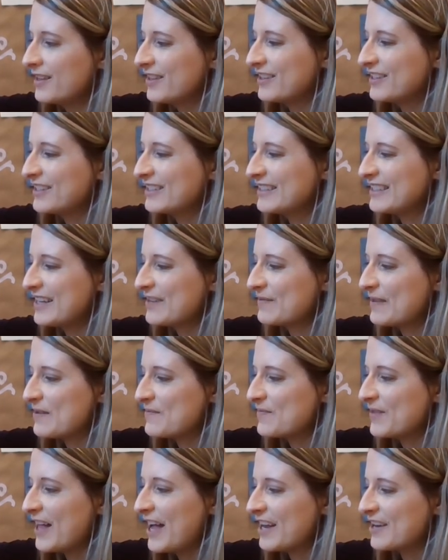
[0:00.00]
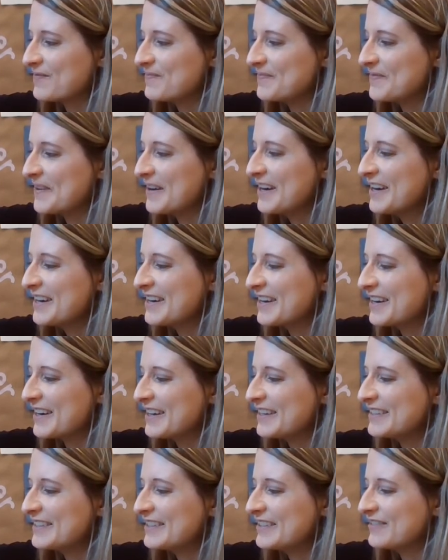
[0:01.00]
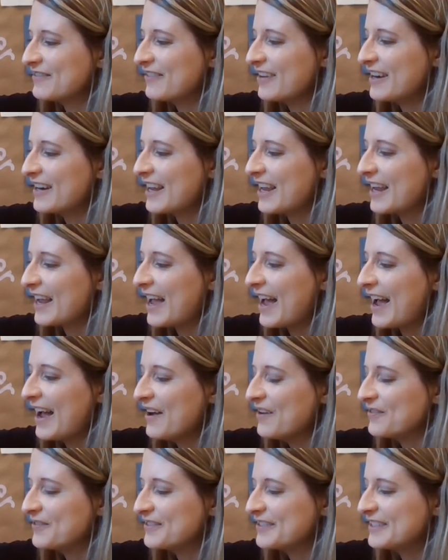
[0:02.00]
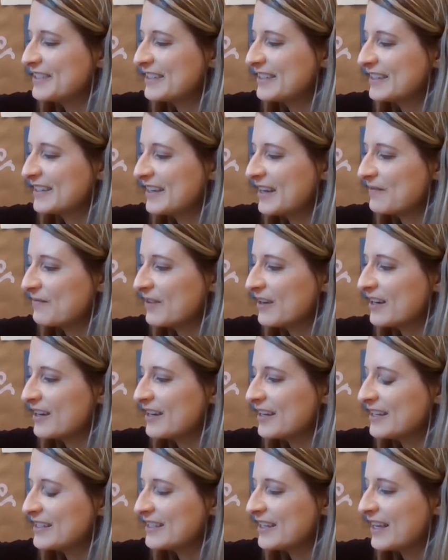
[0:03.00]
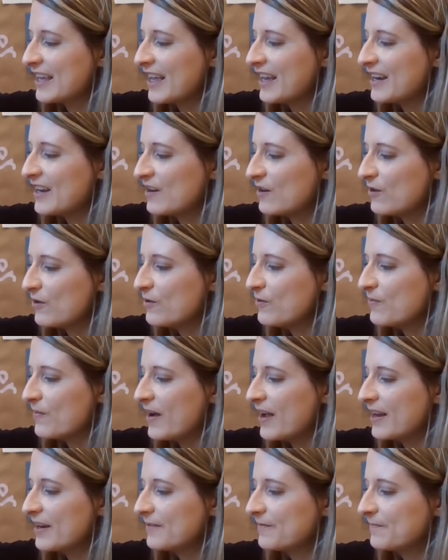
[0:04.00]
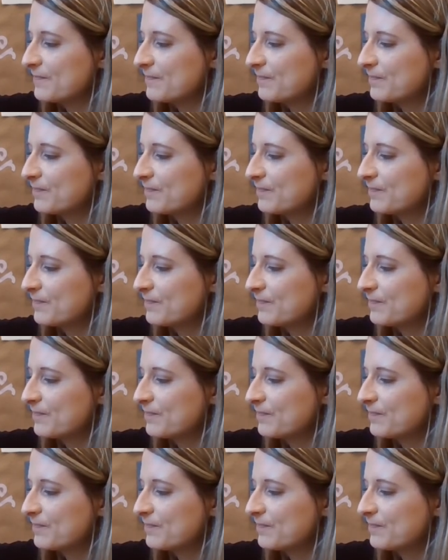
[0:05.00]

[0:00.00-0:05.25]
Looks like my black marker is running out. i gonna need to get a new one.